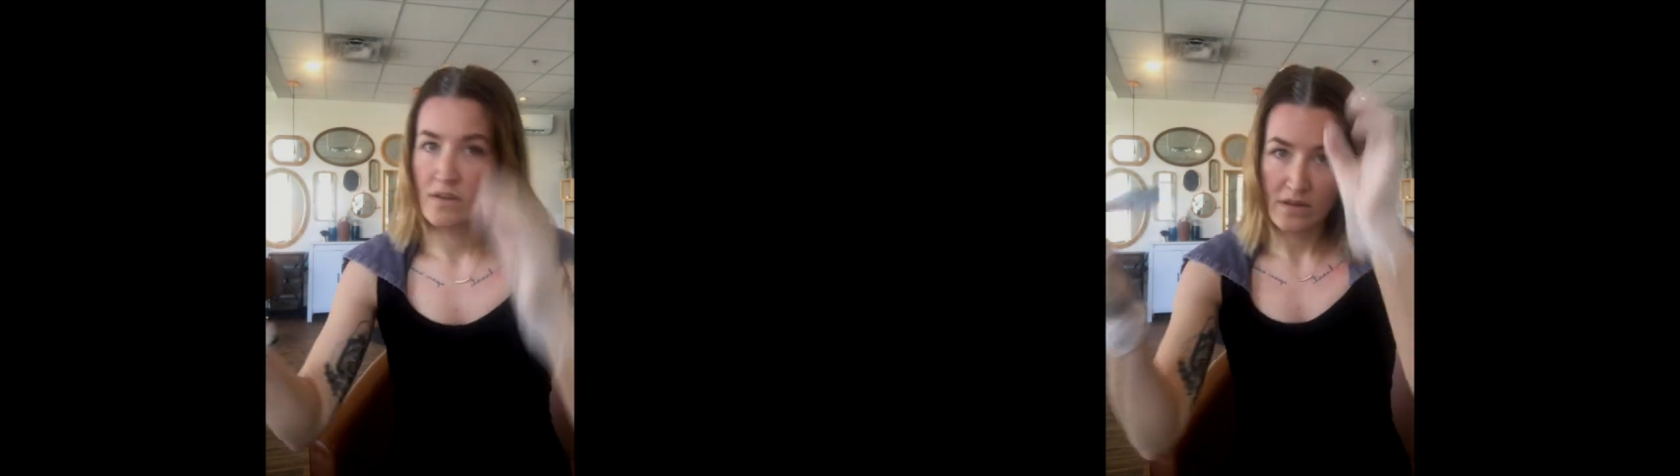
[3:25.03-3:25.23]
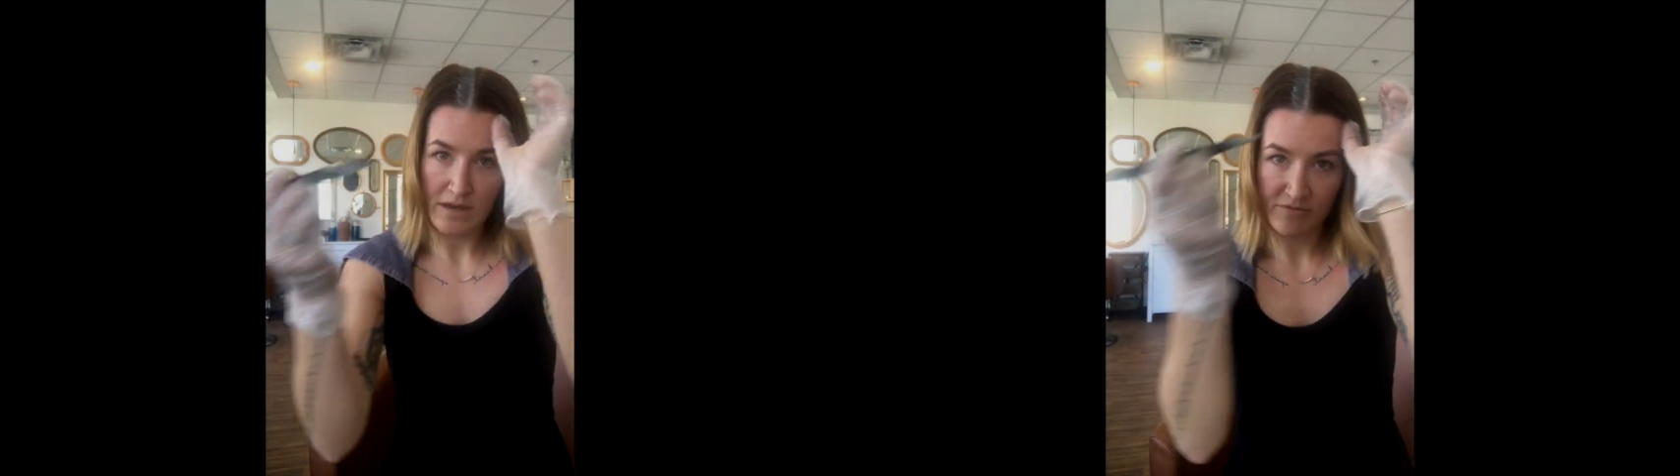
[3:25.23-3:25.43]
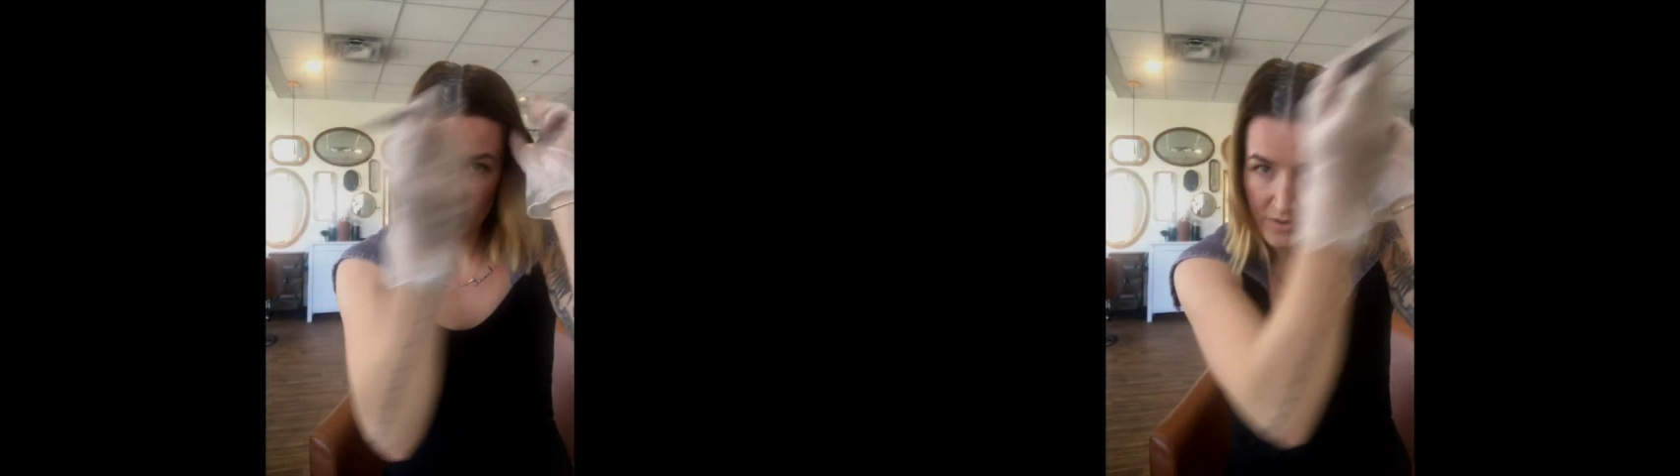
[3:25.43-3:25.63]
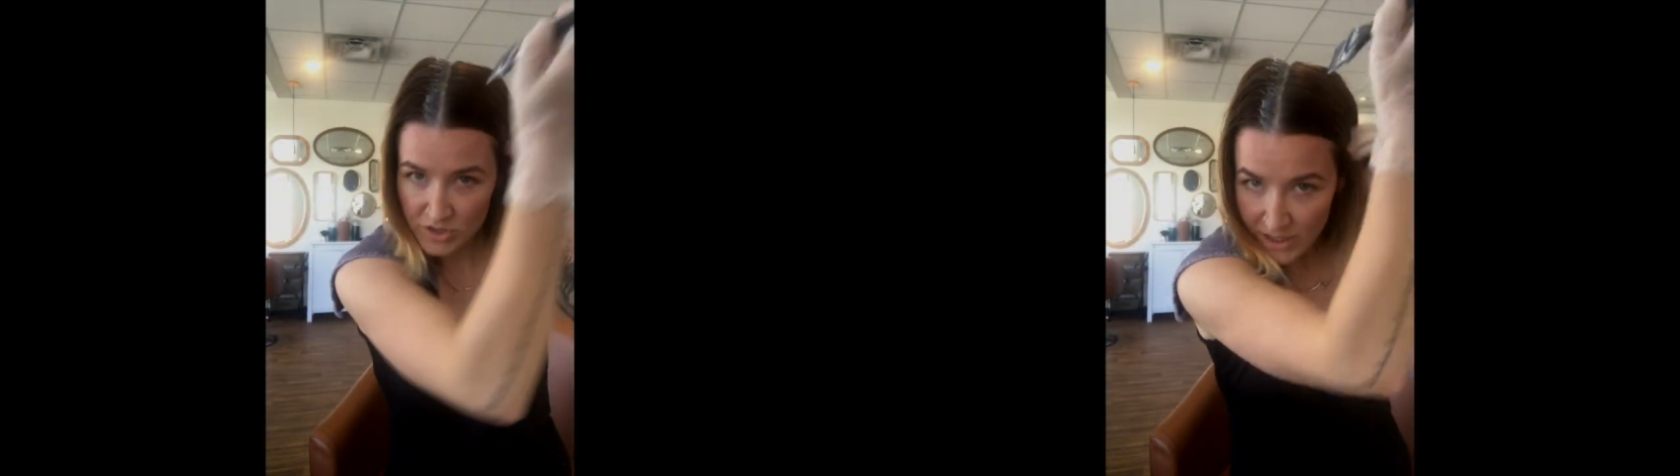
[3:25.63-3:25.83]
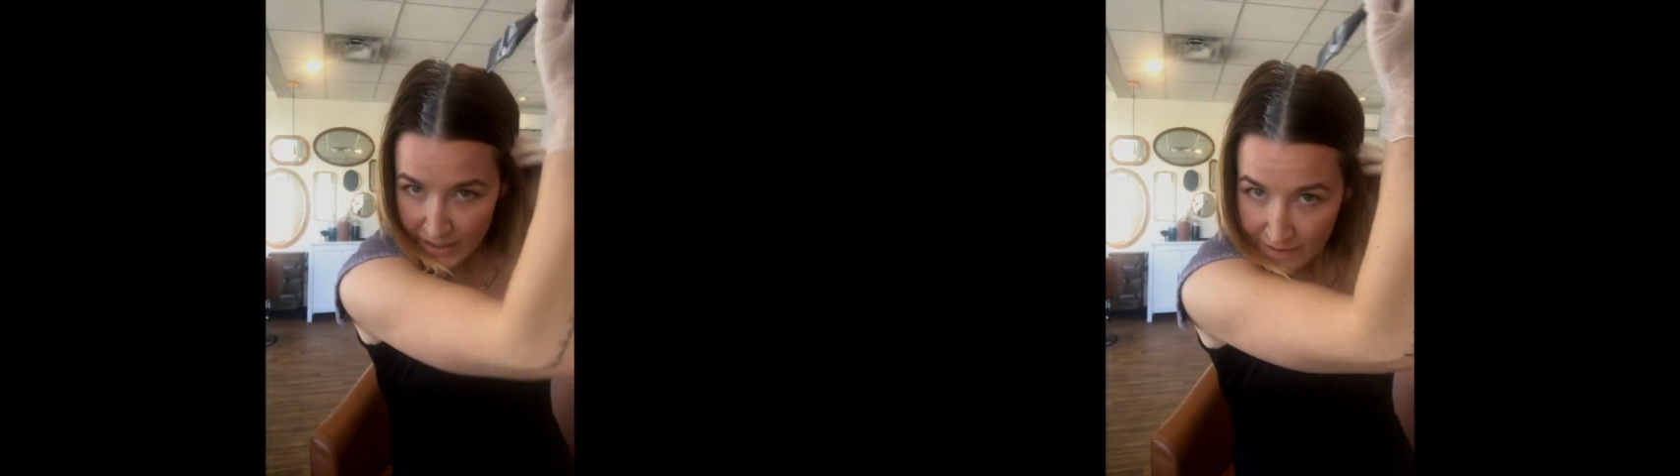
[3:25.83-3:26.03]
comfortable
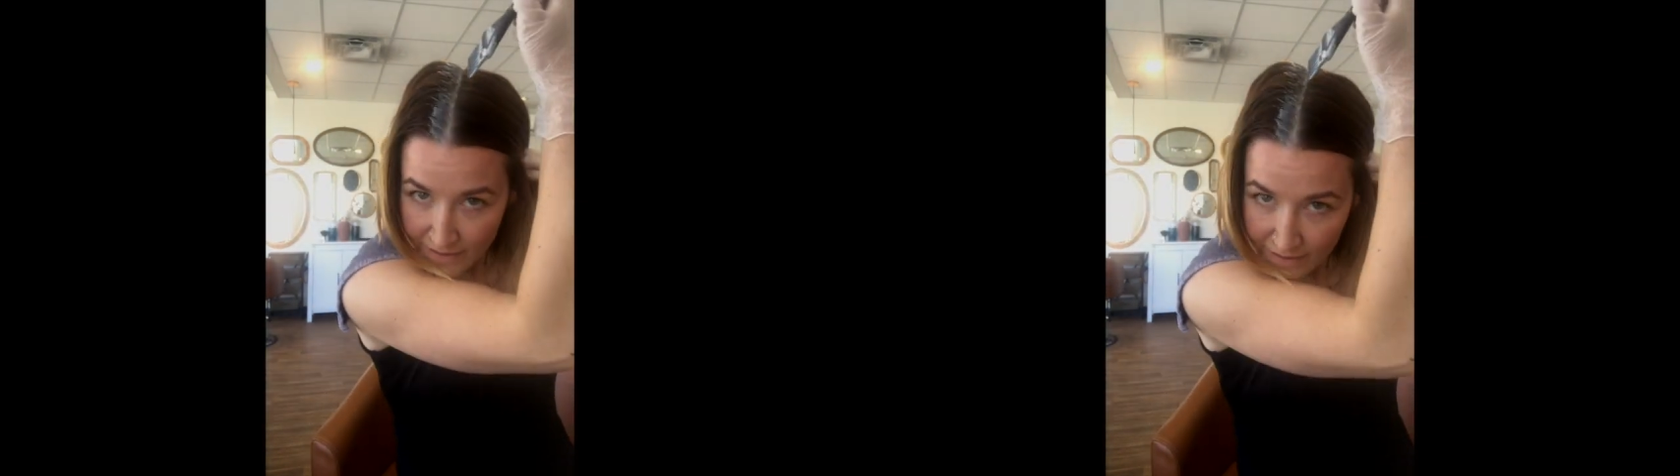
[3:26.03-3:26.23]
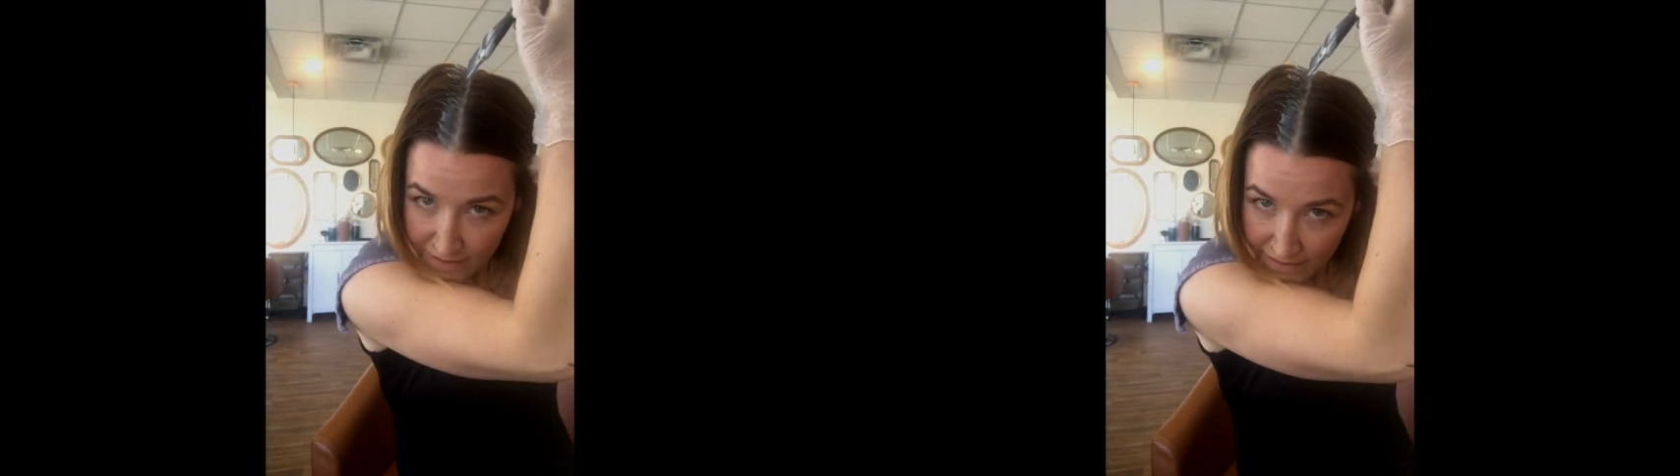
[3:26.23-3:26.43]
trying it like